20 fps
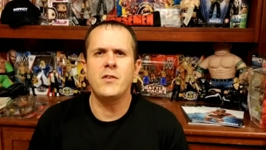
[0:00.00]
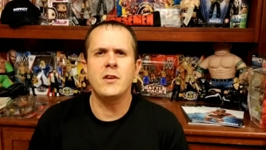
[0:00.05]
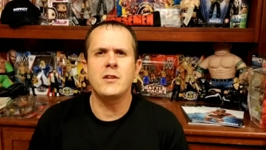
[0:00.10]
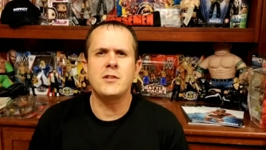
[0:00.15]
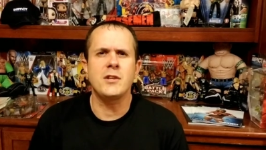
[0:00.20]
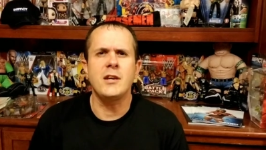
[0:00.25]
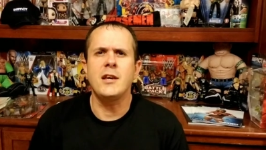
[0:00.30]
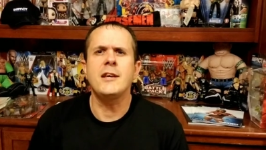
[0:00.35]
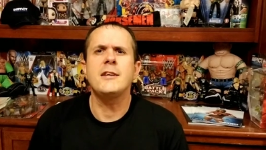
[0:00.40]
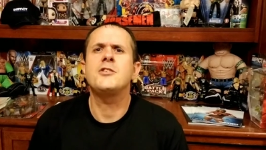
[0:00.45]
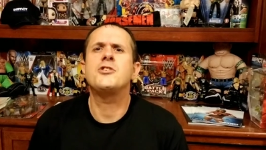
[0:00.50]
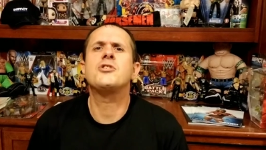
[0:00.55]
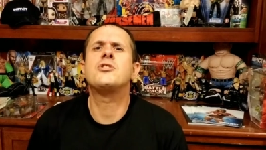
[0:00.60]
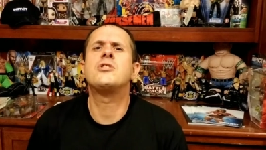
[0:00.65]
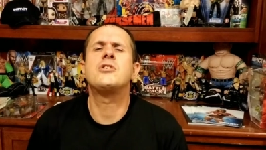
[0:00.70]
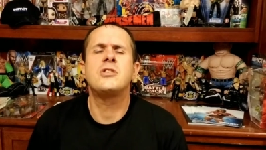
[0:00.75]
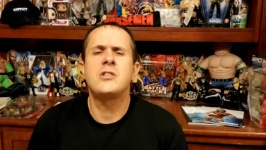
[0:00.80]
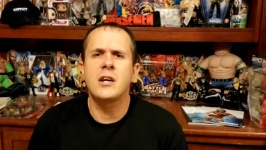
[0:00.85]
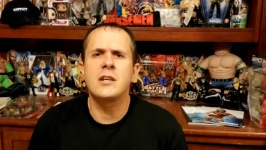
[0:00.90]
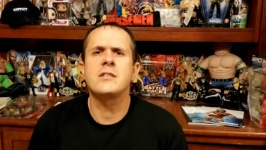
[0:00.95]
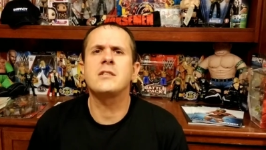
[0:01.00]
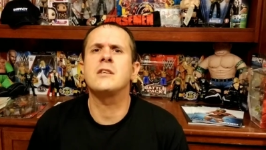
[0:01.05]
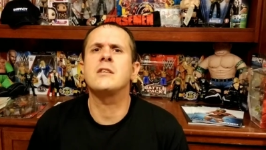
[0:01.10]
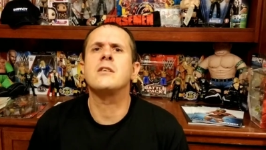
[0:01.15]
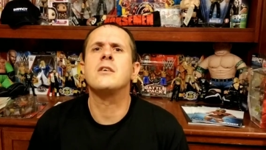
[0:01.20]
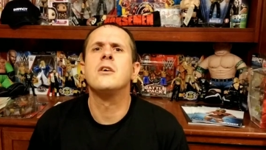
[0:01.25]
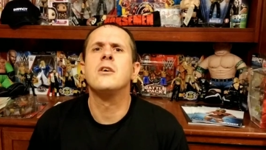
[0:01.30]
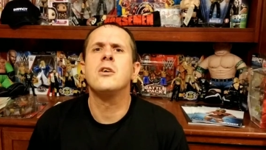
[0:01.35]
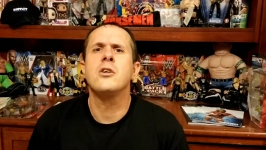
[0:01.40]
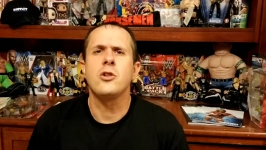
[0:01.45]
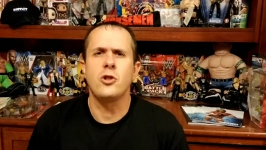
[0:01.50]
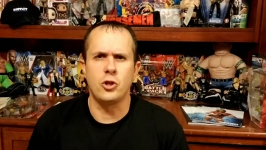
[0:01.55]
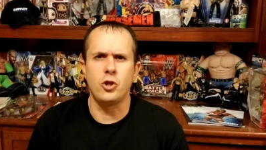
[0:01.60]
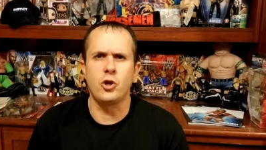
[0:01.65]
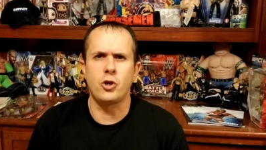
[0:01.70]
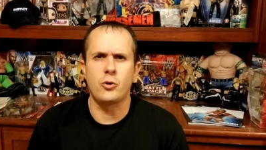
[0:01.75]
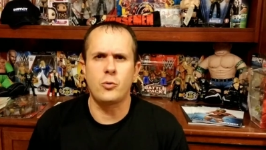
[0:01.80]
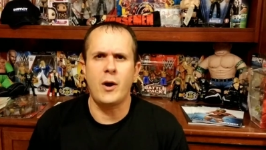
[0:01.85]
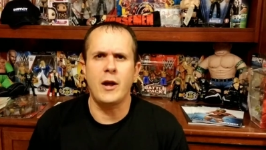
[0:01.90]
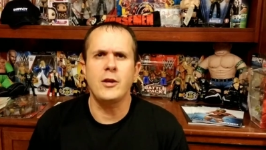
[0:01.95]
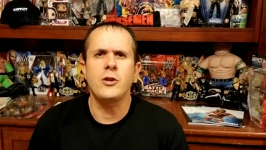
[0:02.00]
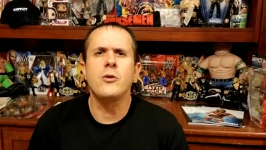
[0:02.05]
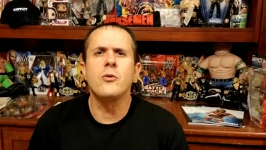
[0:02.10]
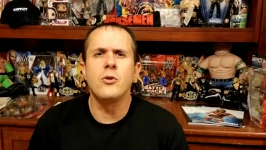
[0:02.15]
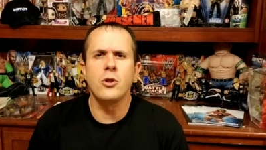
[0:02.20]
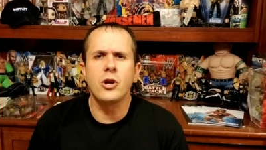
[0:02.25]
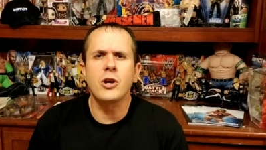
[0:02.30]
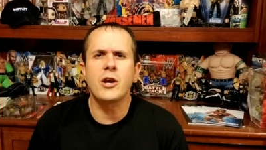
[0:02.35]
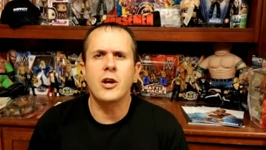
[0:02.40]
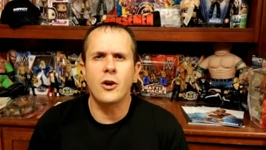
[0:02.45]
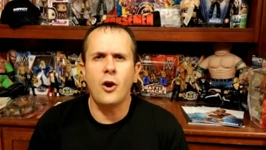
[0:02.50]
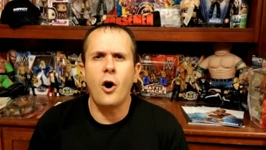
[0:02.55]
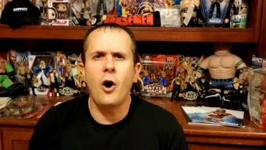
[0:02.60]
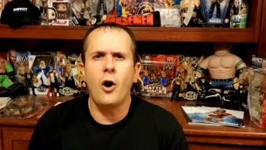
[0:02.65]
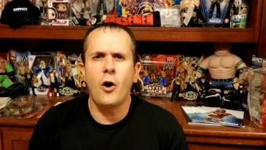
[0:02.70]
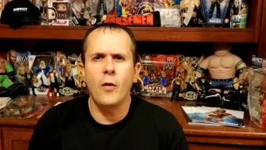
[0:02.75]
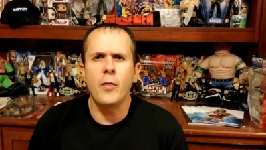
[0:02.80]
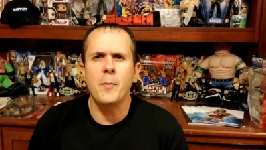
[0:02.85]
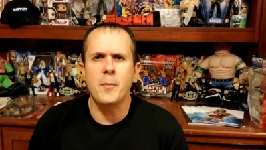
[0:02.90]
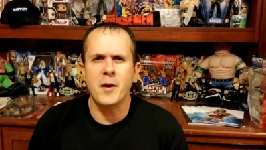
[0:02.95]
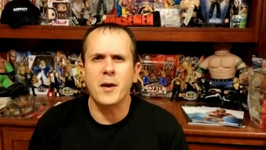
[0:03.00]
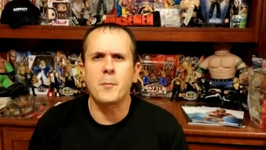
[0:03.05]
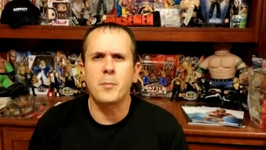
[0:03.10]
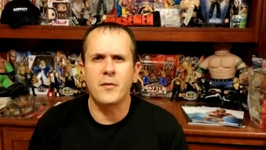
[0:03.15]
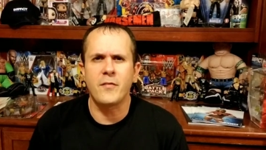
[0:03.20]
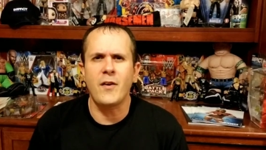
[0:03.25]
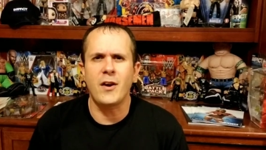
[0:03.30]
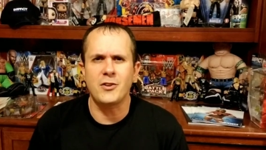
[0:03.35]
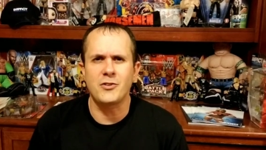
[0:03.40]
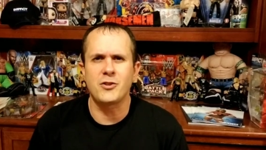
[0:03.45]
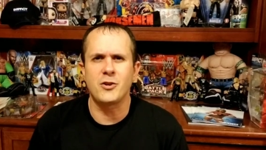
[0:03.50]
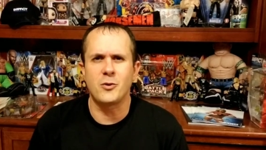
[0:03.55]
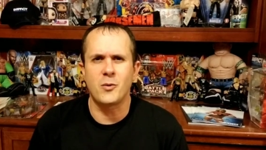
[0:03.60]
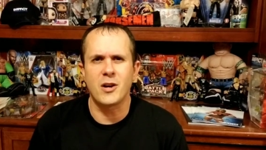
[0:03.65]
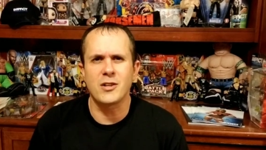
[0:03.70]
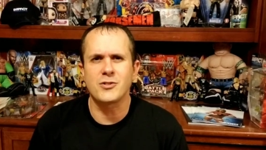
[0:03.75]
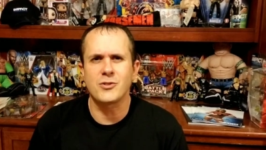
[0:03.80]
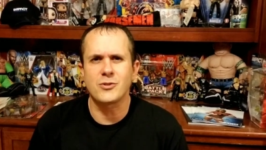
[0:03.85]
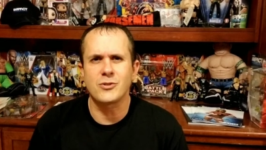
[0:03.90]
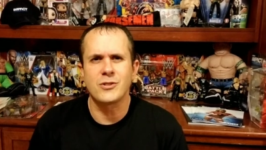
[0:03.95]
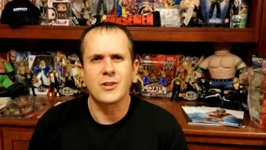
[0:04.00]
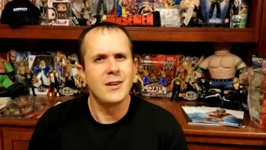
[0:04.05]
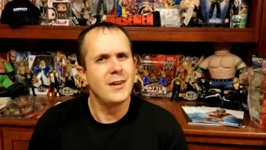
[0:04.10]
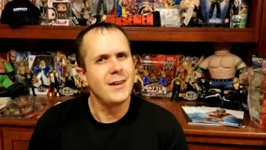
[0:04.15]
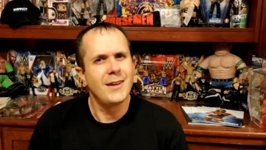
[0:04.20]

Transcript: It, it just doesn't look right. You look at all the big professional wrestlers